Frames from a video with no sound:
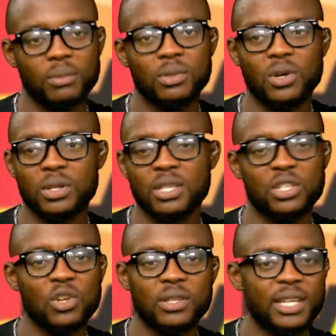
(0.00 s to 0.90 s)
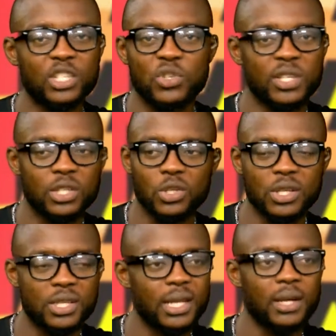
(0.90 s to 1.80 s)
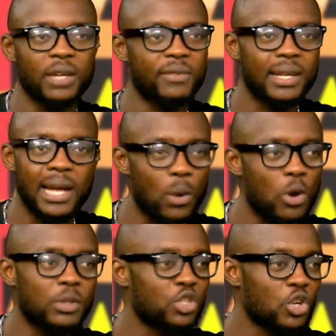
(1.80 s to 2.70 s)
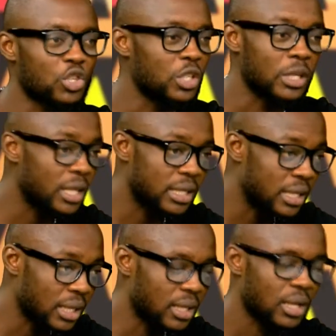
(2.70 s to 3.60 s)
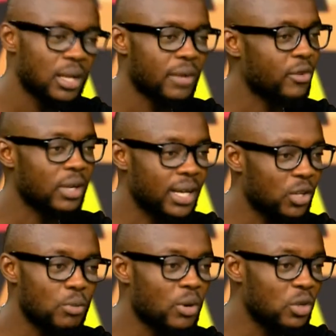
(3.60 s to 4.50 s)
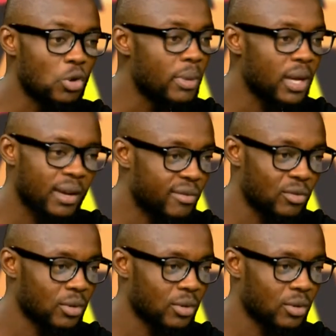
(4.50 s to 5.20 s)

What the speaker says: Because this nonsense you sing just now, if not that one church they sing, forget nobody go make heaven.